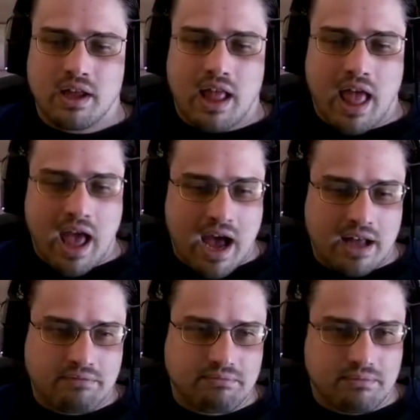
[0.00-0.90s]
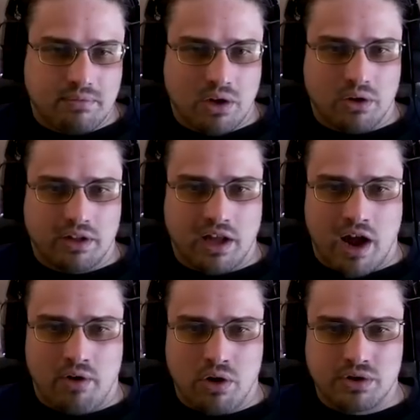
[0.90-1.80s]
And you know, the
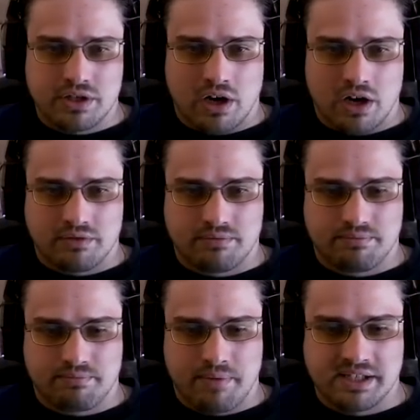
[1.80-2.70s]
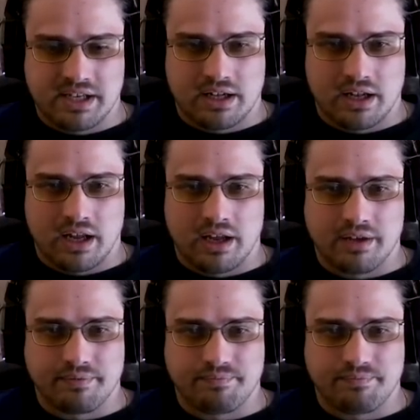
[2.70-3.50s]
arrows are basically,